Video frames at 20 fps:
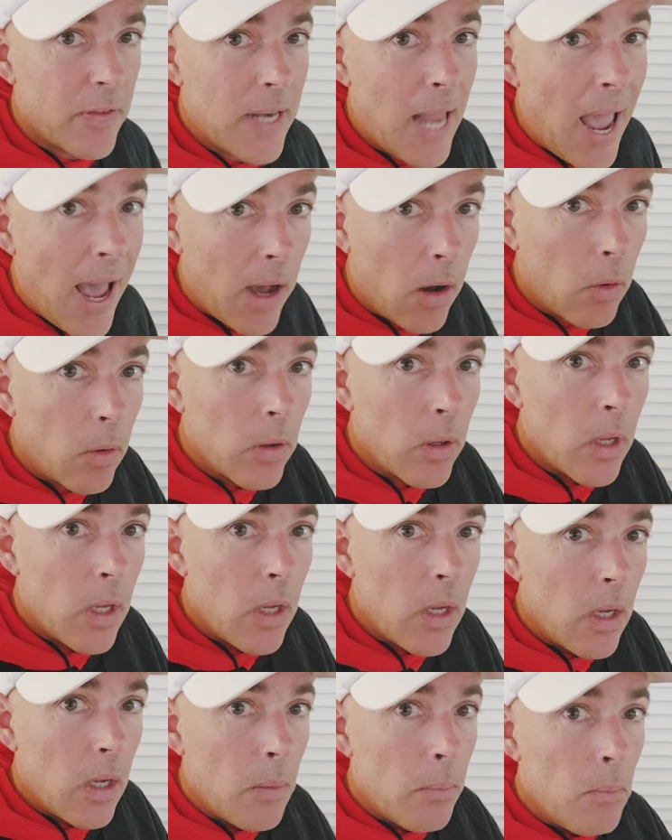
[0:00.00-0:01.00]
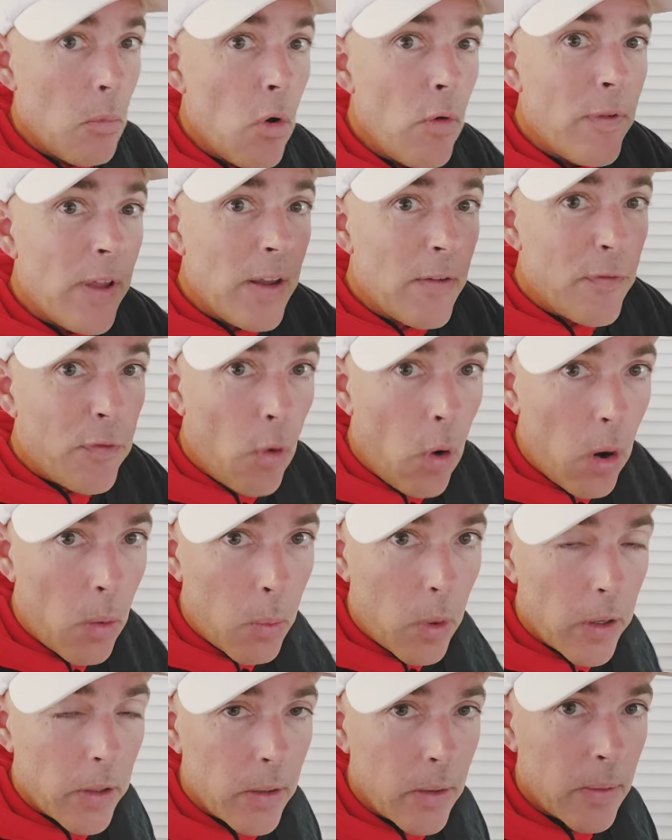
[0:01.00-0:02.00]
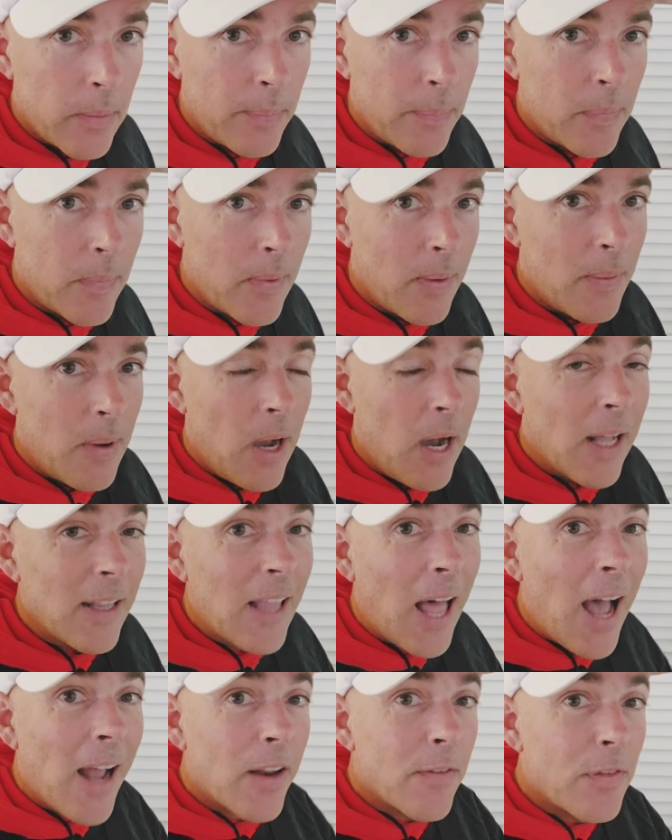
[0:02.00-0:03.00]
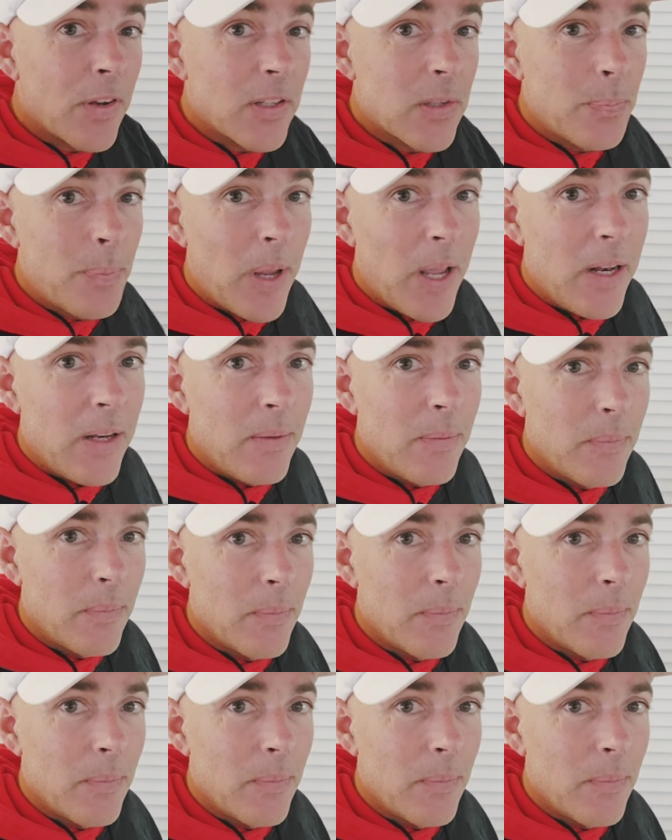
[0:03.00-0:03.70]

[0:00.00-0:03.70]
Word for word: Now, moving forward, a lot of us been